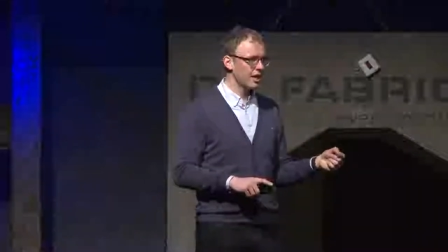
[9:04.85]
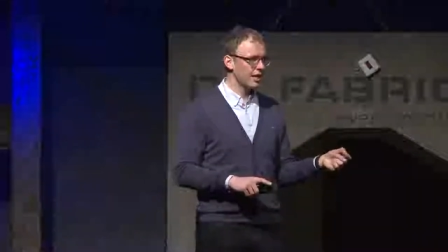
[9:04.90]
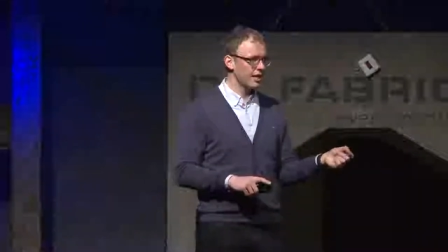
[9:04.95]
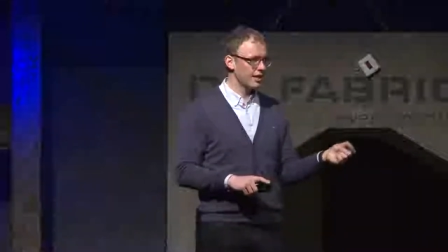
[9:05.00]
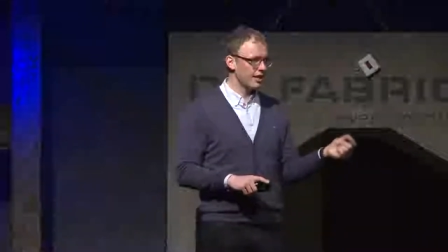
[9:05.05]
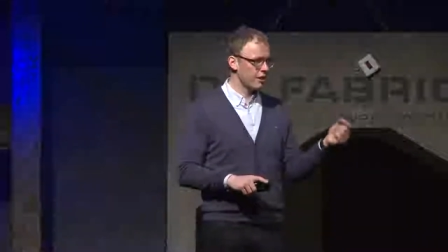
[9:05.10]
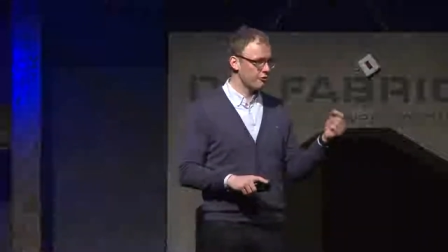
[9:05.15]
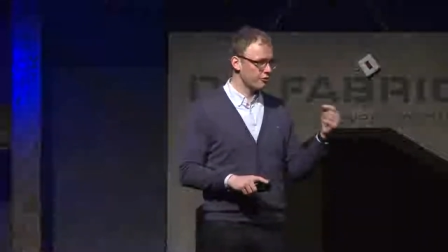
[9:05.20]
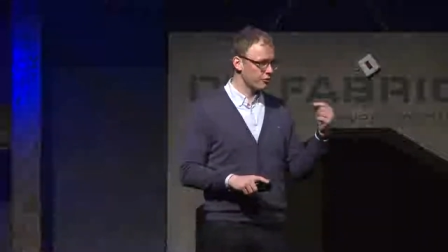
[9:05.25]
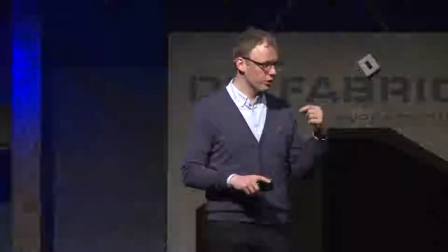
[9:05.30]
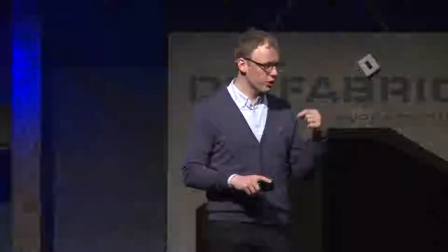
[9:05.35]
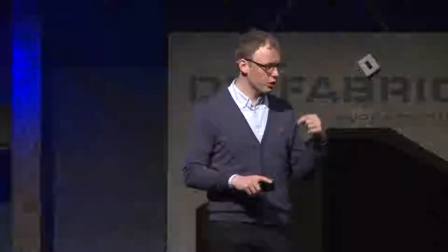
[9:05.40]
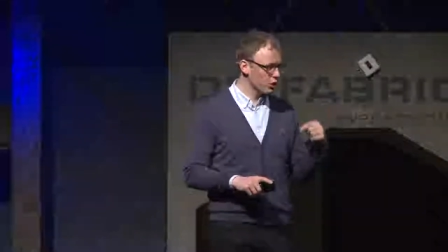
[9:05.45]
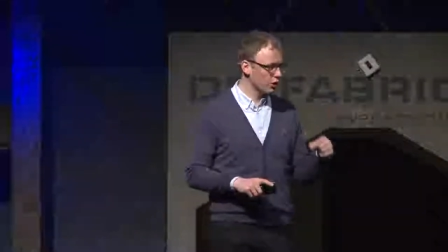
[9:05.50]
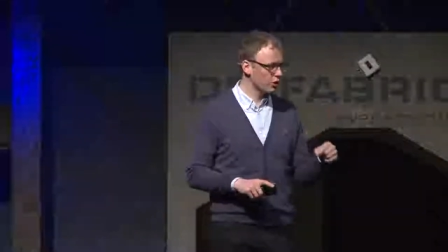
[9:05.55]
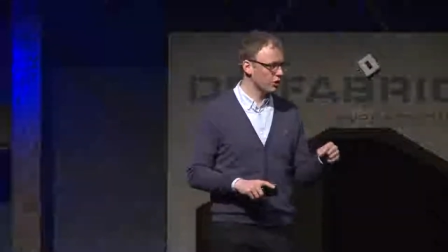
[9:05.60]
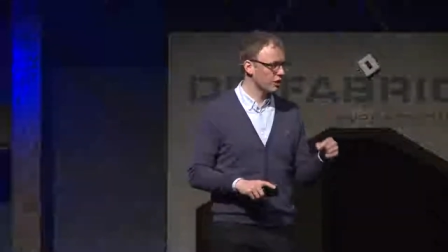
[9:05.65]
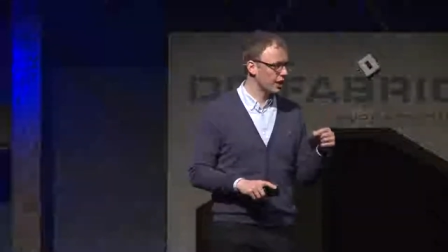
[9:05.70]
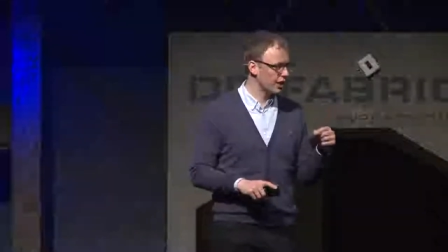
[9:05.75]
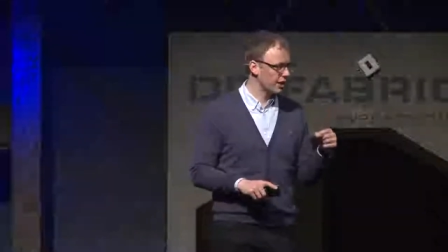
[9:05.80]
that have
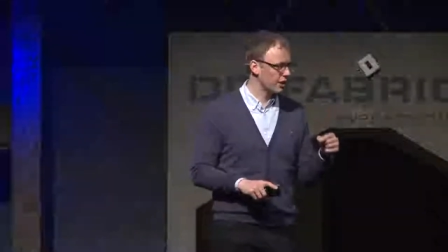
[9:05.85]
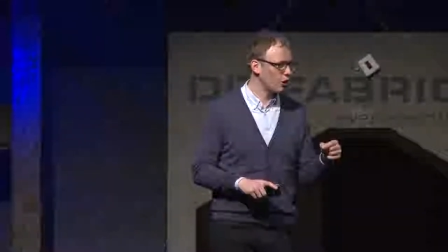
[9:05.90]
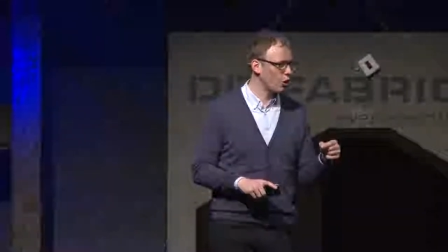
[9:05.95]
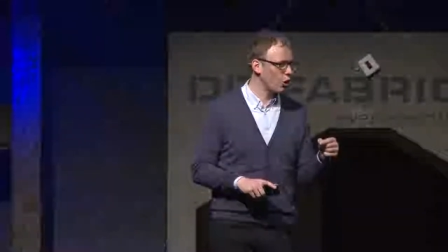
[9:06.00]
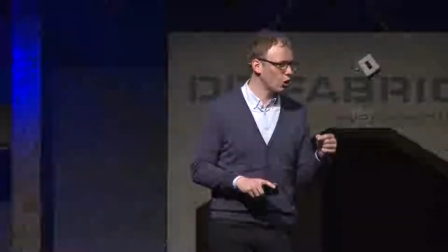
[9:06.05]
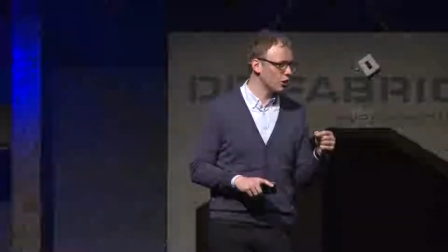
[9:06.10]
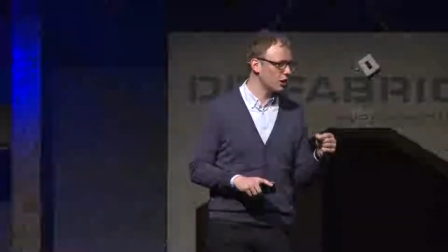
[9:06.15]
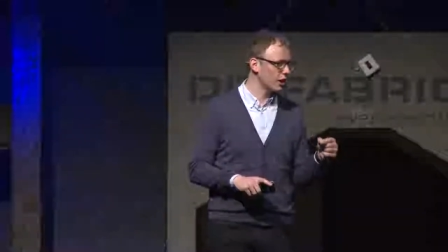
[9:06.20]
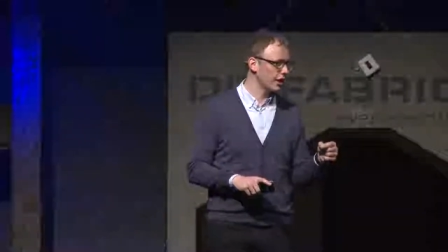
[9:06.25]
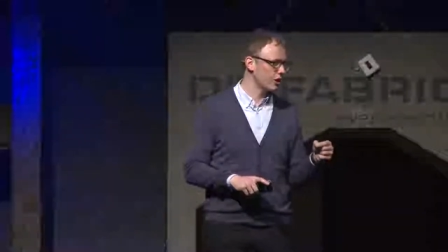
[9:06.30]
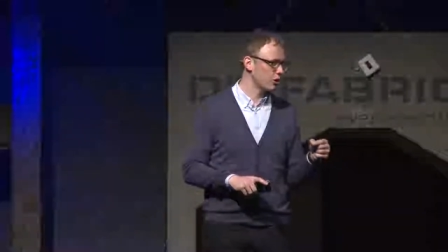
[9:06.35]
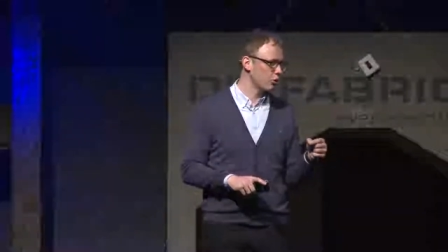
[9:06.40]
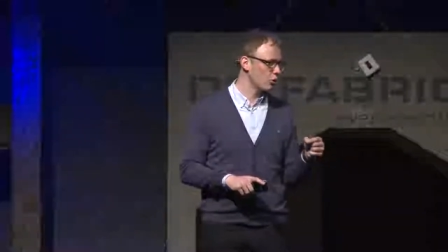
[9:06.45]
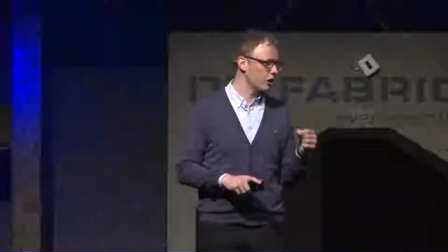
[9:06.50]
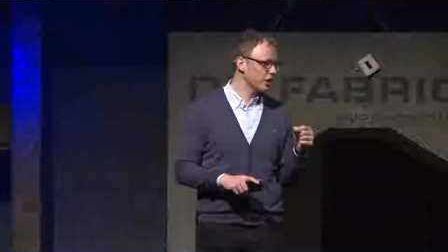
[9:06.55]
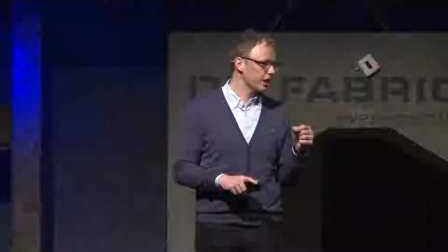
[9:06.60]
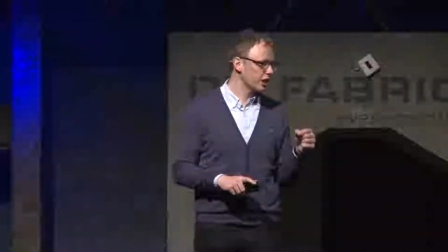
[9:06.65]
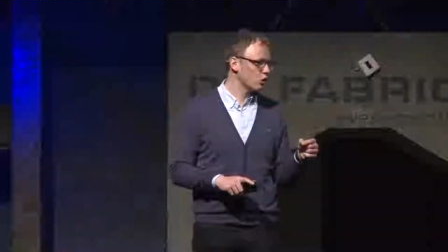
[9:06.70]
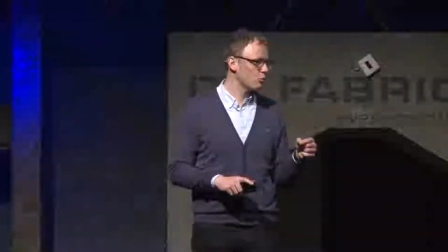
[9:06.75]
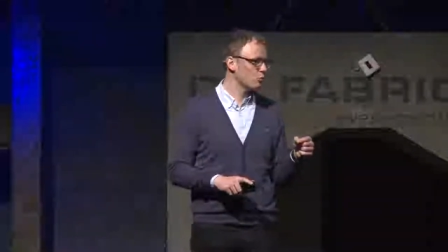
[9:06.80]
not done online
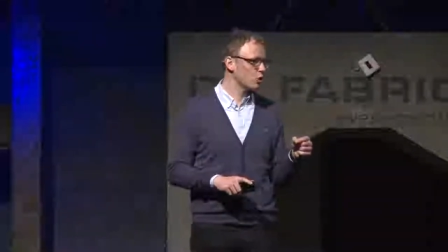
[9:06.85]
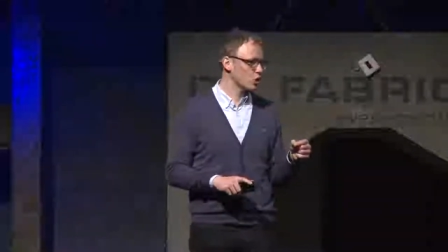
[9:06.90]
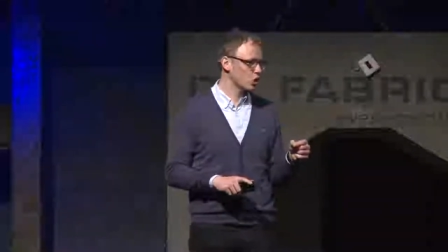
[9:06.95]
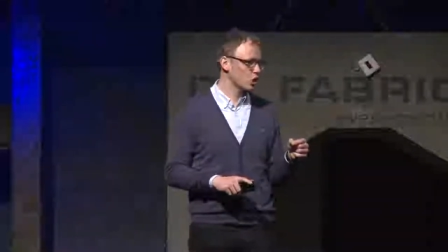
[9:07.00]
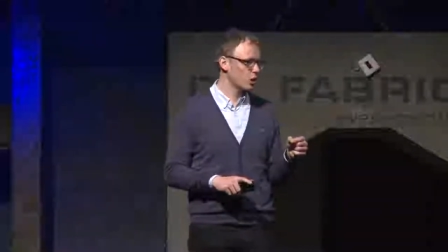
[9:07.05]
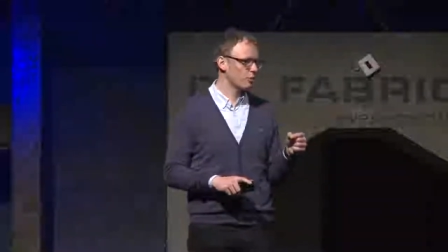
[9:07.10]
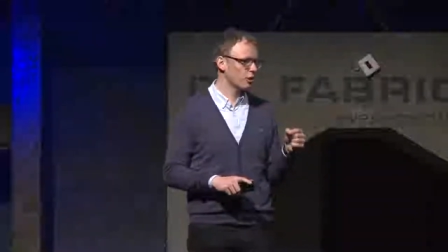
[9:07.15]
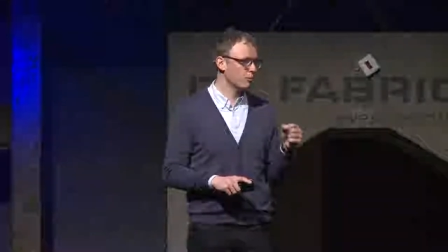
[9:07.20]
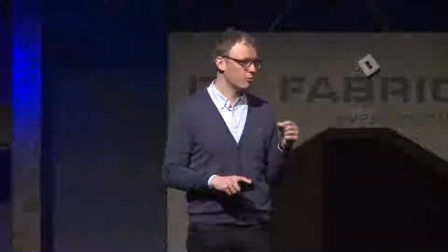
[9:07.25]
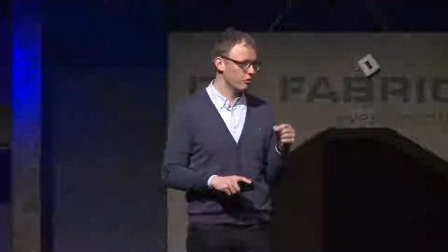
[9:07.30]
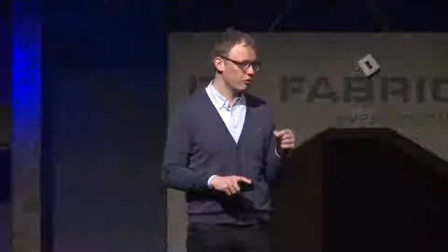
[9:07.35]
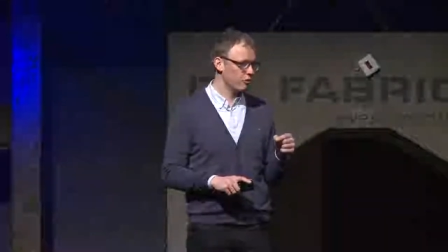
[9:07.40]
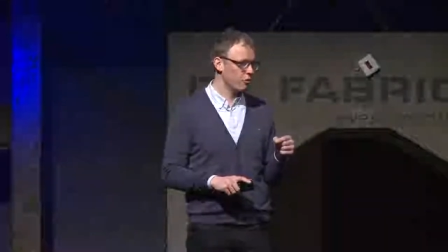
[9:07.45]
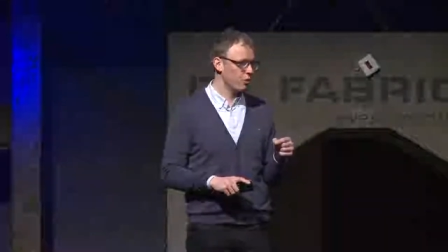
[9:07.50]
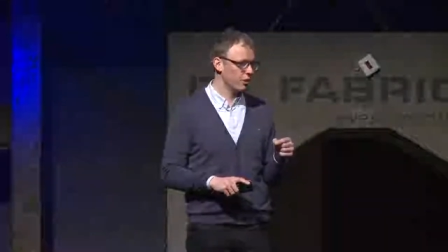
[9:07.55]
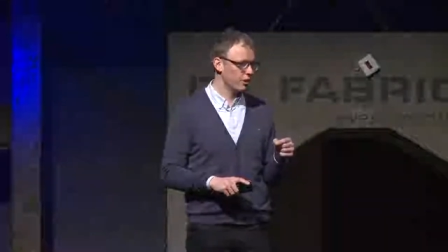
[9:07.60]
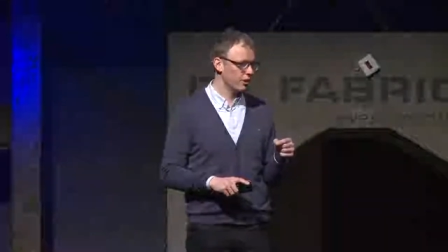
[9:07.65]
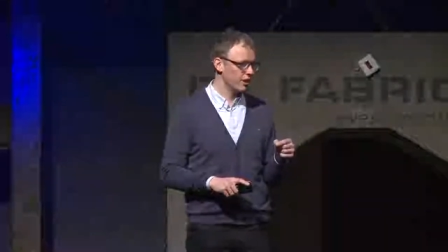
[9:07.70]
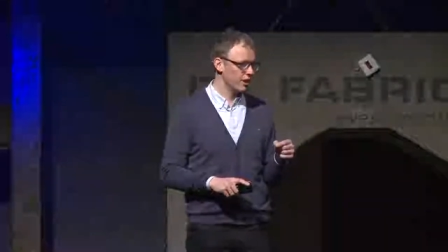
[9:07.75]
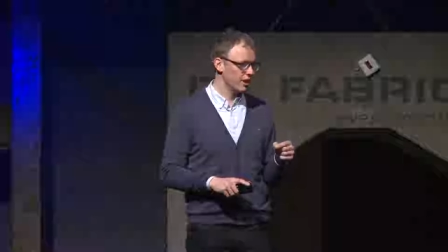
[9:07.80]
or e-commerce shopping
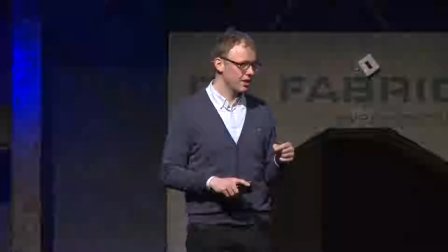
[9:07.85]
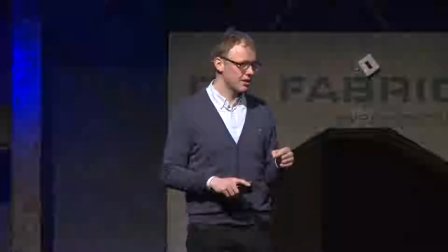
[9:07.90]
before,